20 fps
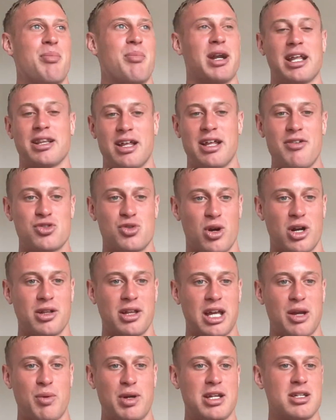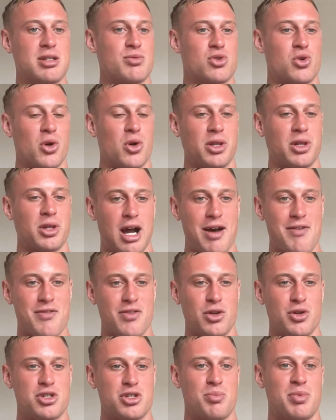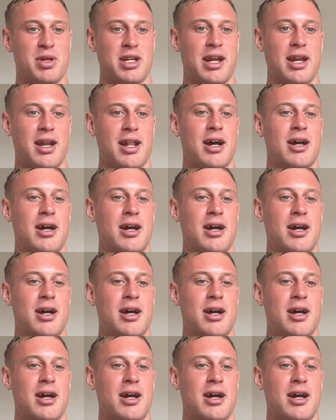But I love snorkeling. We did some snorkeling off of Nusa